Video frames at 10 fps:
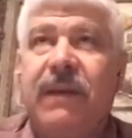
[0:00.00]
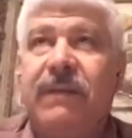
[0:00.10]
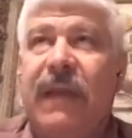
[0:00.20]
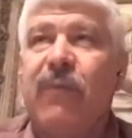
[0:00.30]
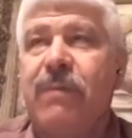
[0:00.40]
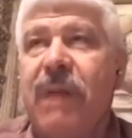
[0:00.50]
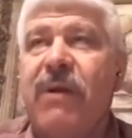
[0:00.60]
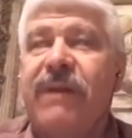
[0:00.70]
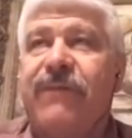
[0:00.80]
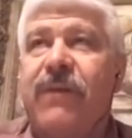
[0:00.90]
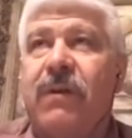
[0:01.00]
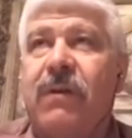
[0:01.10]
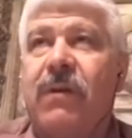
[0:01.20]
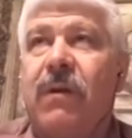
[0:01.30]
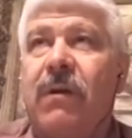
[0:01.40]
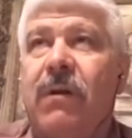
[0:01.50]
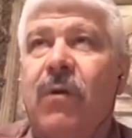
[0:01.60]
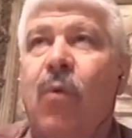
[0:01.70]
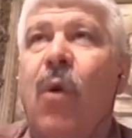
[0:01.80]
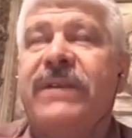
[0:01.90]
they were married for
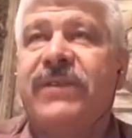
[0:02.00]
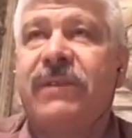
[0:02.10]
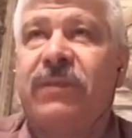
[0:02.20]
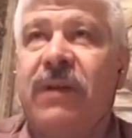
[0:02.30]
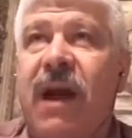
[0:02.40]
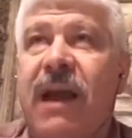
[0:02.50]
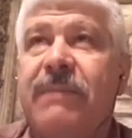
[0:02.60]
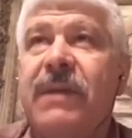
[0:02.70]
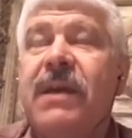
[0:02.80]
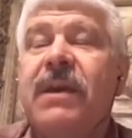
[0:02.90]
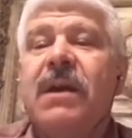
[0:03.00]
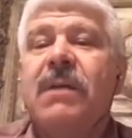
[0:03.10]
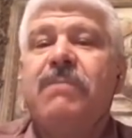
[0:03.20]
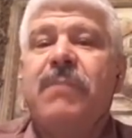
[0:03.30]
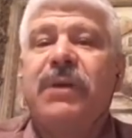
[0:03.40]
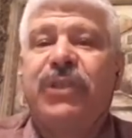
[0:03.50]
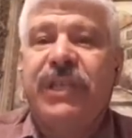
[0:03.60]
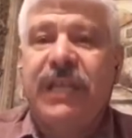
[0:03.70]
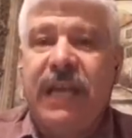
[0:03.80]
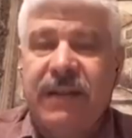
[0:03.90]
quite some time, but
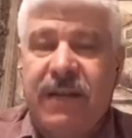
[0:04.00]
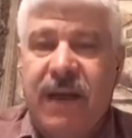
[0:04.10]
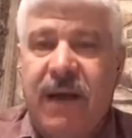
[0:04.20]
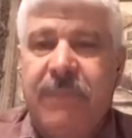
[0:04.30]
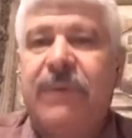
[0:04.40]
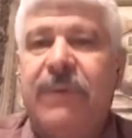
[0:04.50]
she ended up